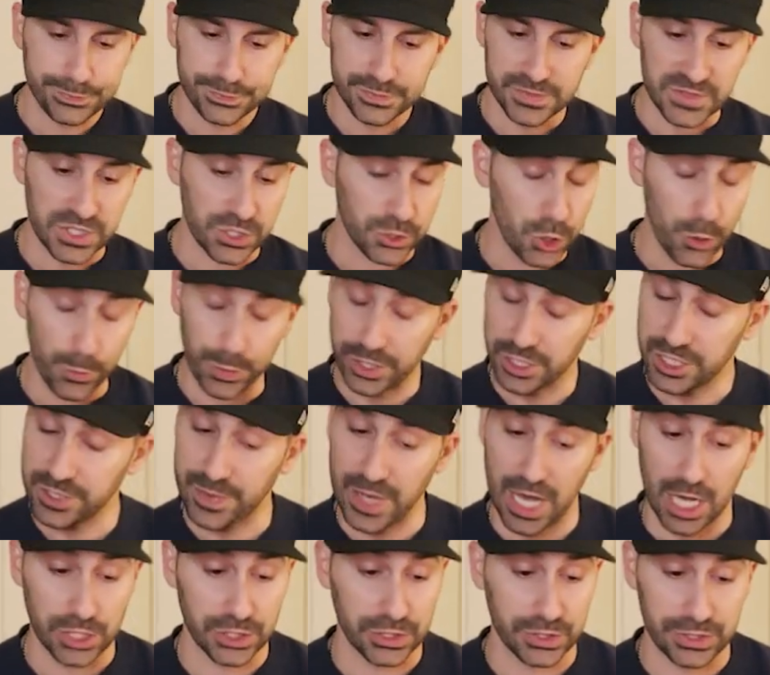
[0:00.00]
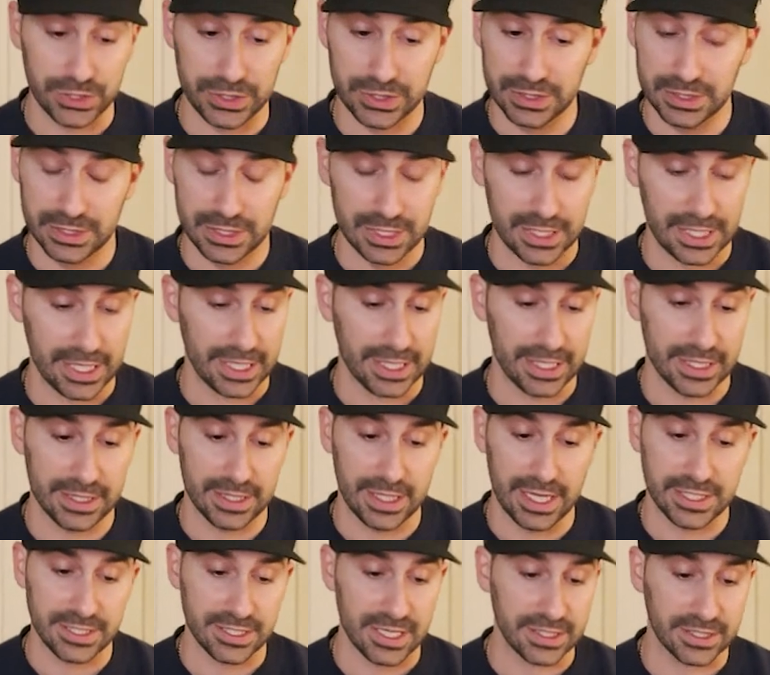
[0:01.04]
super special. And
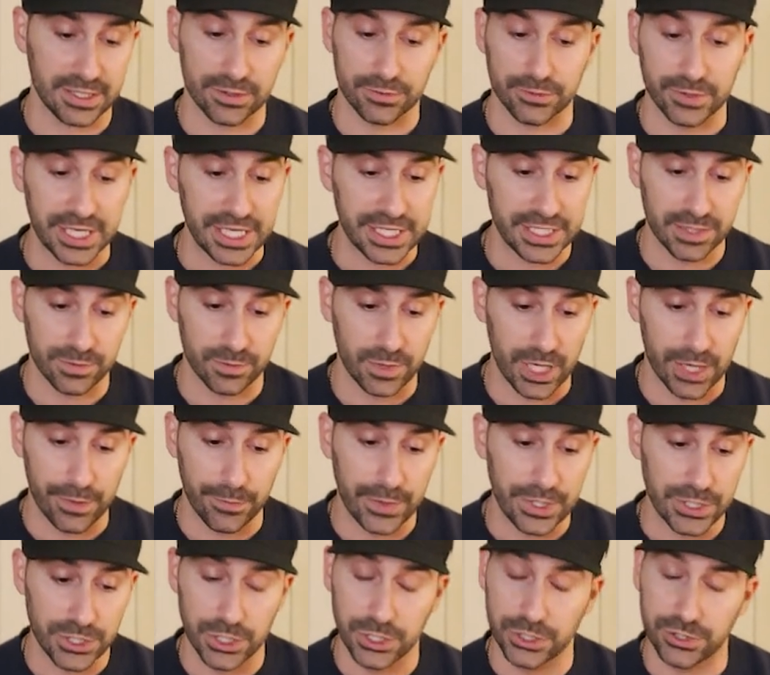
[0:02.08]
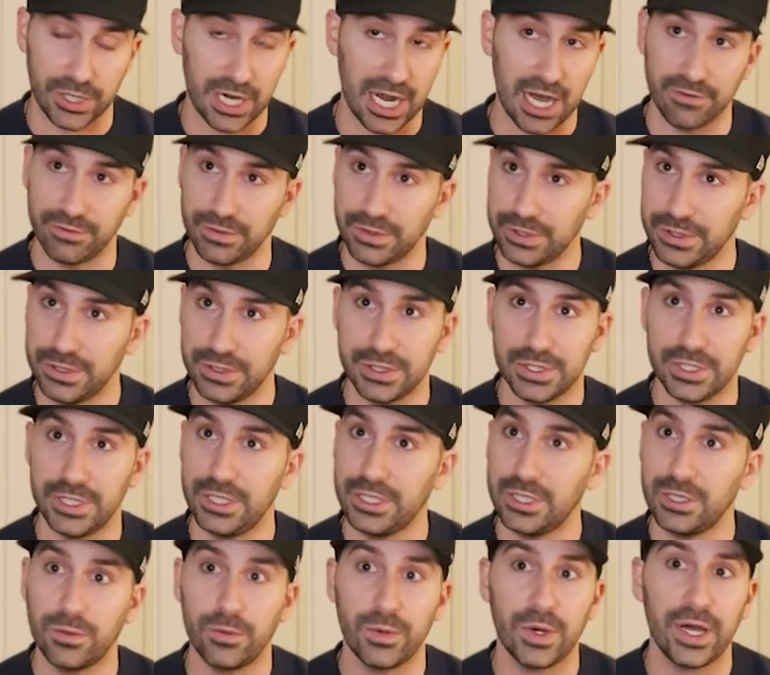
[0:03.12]
it's like the reason why we should travel
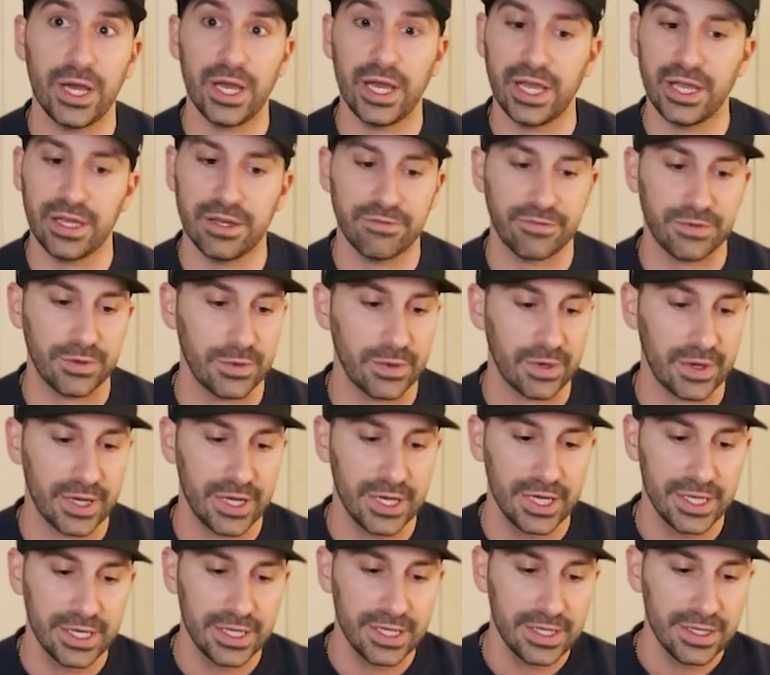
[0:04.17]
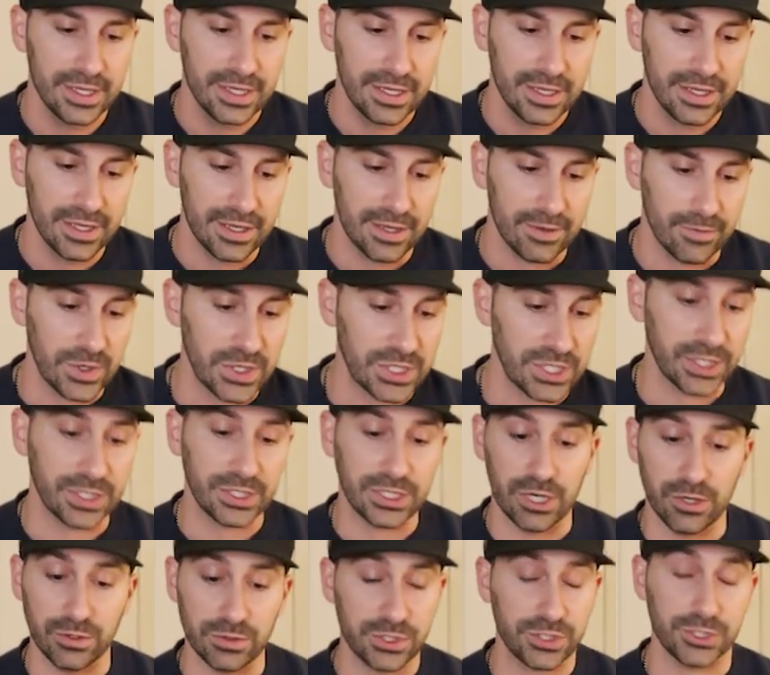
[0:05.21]
in a way. We should
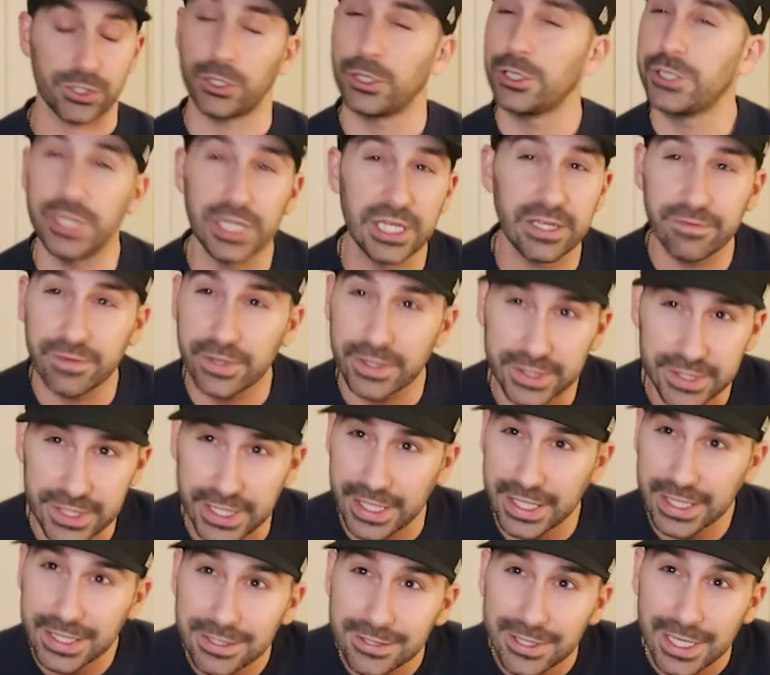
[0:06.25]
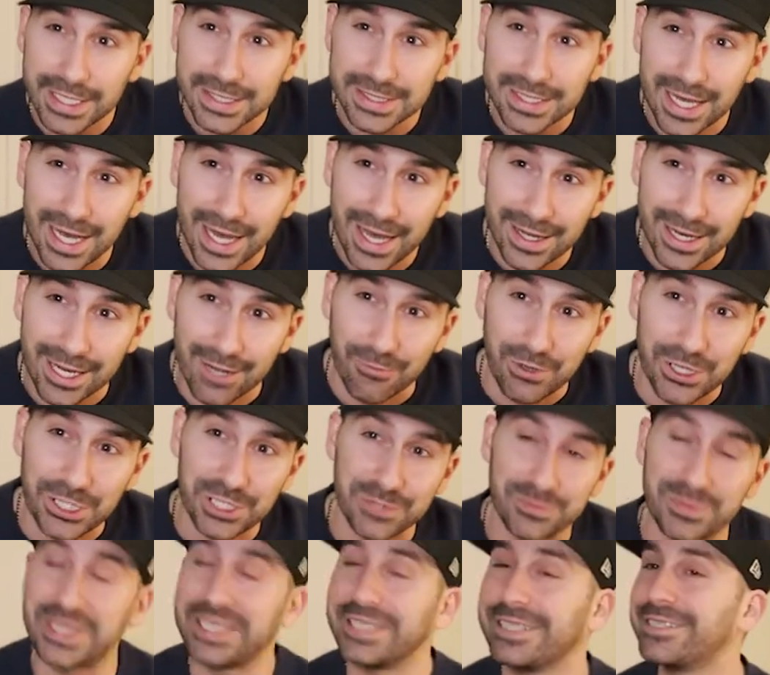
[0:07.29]
go searching for things like that, and we
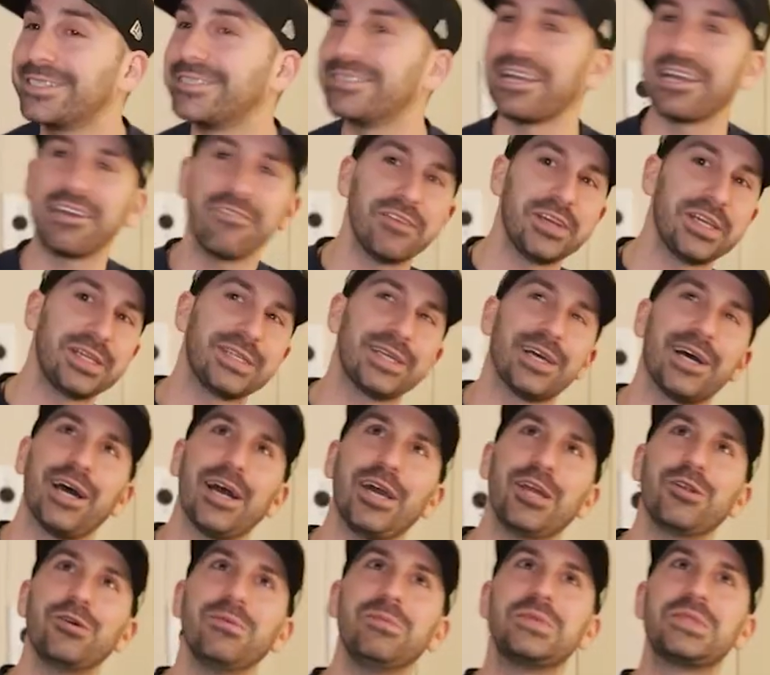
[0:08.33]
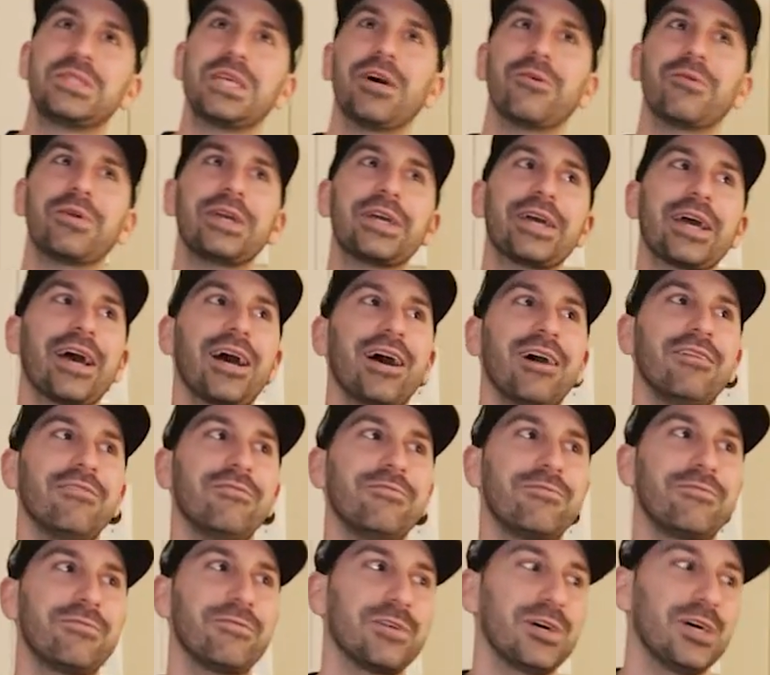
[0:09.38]
should be saving items that we have
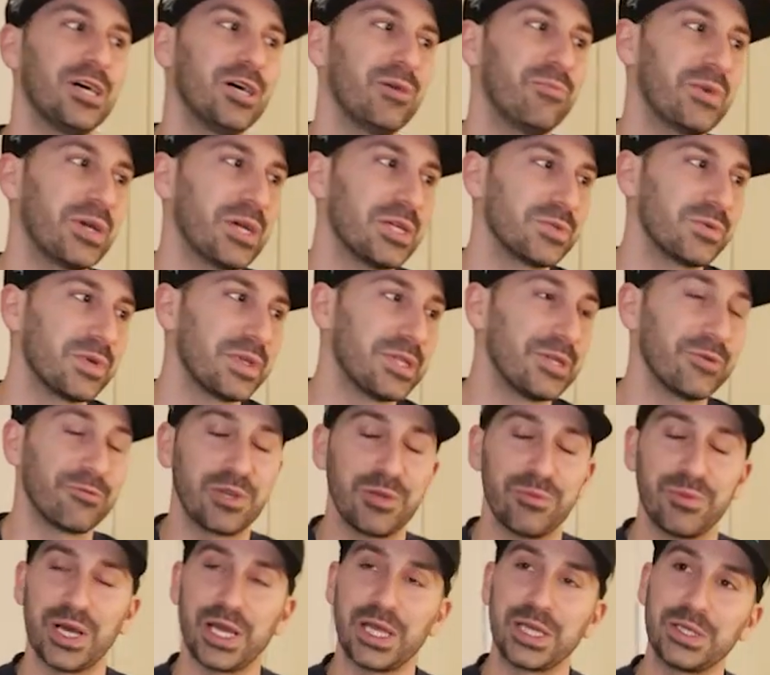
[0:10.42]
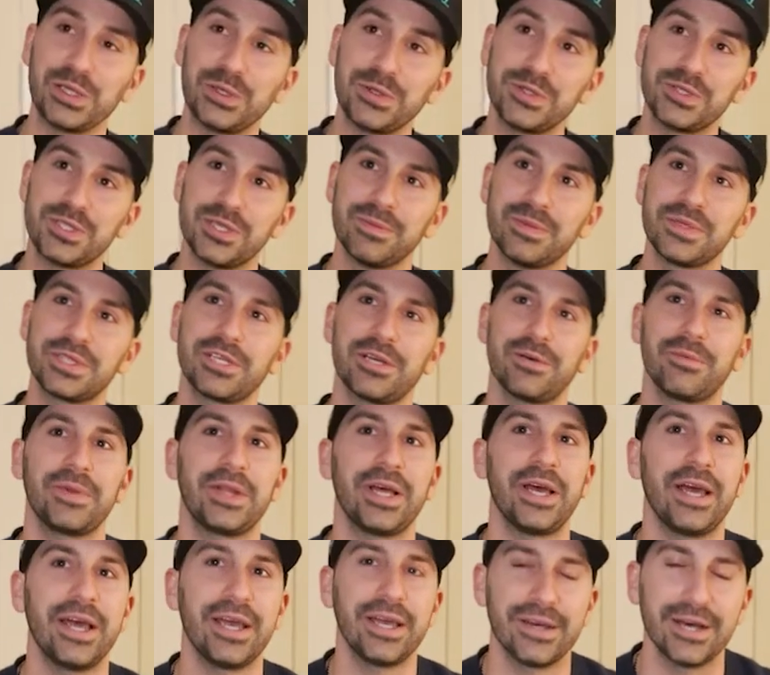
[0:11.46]
because we think we might use them
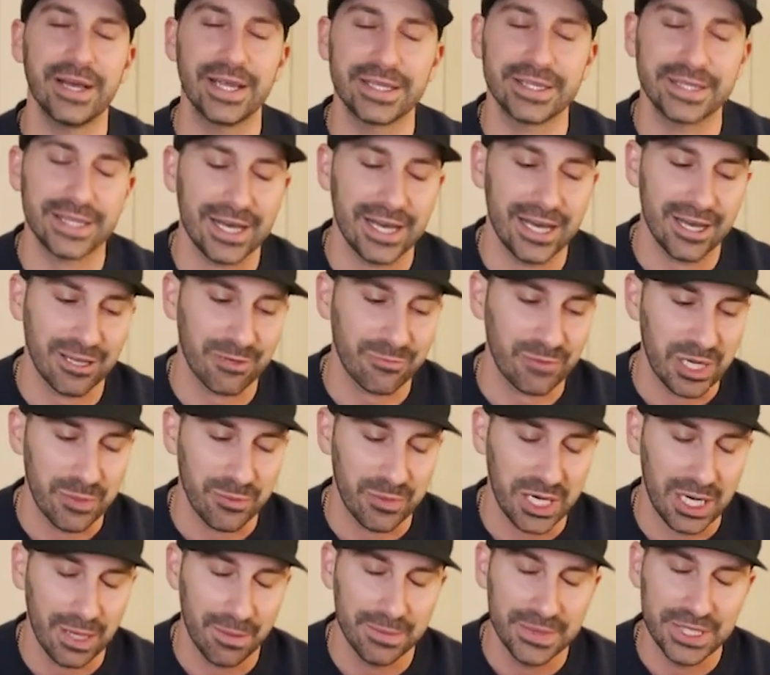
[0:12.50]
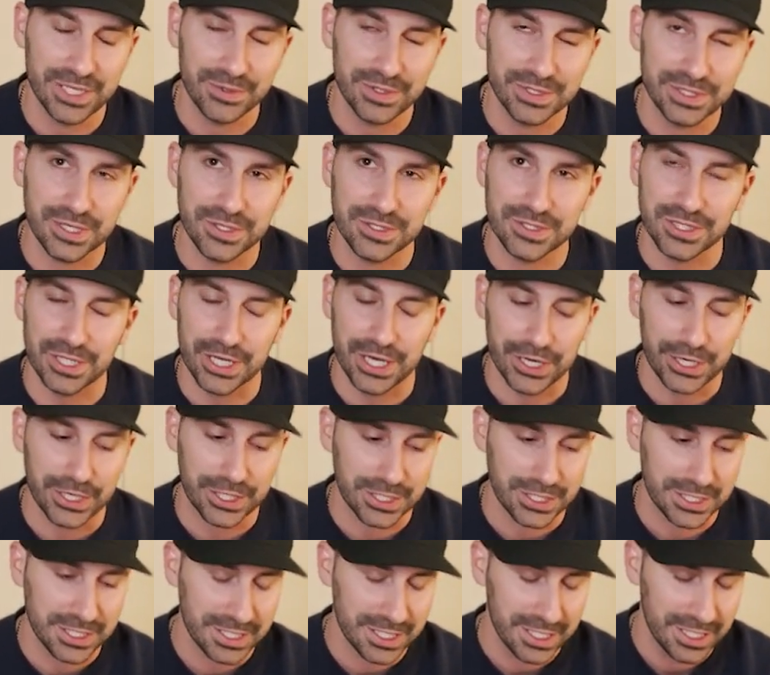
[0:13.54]
someday, like that, like my mom did with those
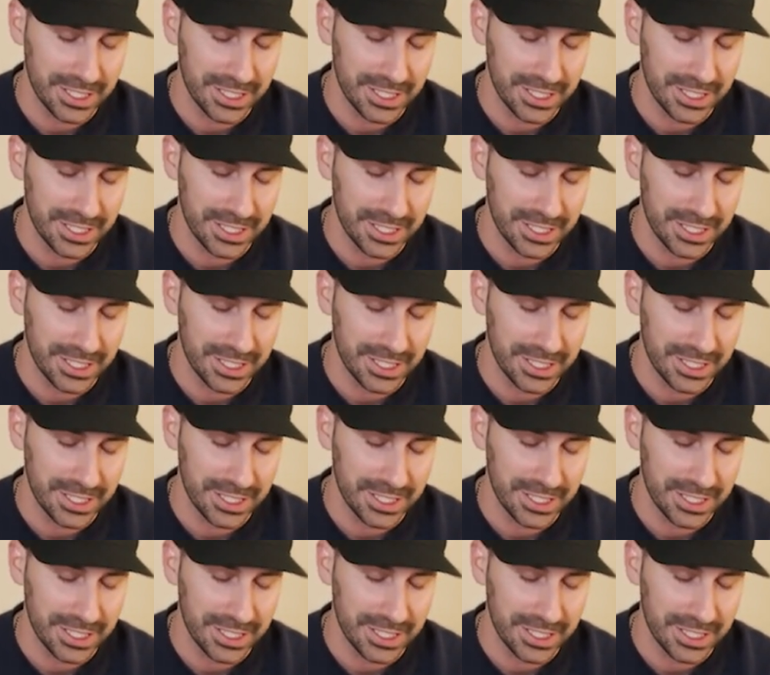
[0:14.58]
letters,